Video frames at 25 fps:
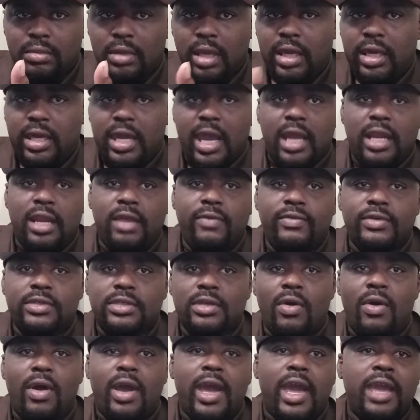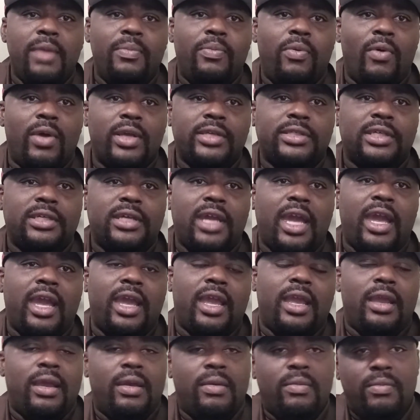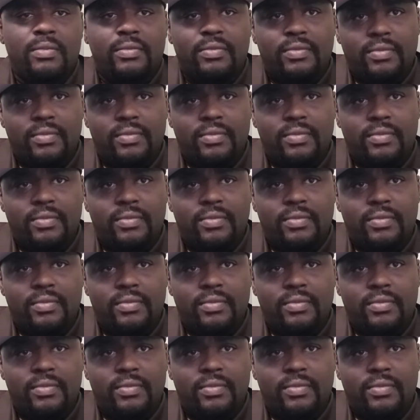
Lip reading: He can't even score 8 points a game.